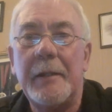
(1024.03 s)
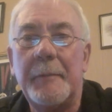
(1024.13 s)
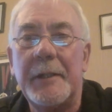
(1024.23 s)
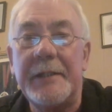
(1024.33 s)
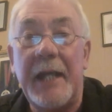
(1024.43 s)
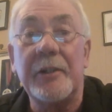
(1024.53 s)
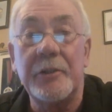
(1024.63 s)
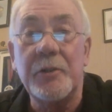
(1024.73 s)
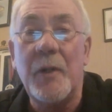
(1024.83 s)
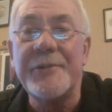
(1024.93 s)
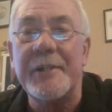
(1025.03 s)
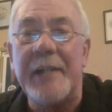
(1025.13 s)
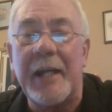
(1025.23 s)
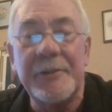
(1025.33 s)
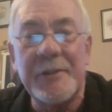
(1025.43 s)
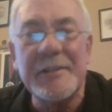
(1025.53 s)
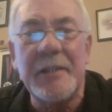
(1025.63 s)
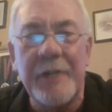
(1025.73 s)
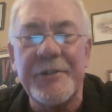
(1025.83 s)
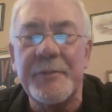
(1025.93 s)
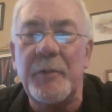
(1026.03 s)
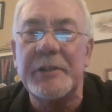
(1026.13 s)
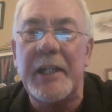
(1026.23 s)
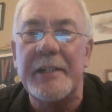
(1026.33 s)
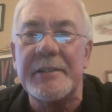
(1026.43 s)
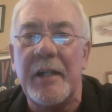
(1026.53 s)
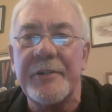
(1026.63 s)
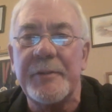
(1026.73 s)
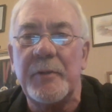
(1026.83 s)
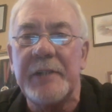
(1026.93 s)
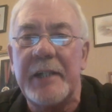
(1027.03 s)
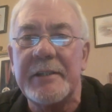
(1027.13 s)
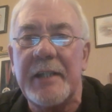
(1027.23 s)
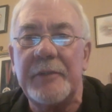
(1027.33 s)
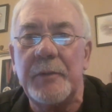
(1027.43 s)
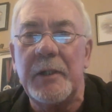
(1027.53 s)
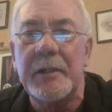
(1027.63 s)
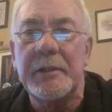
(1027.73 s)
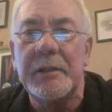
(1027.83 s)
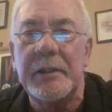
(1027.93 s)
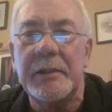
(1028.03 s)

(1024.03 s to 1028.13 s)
But yeah, good question now. There's a lot of small dace everywhere, and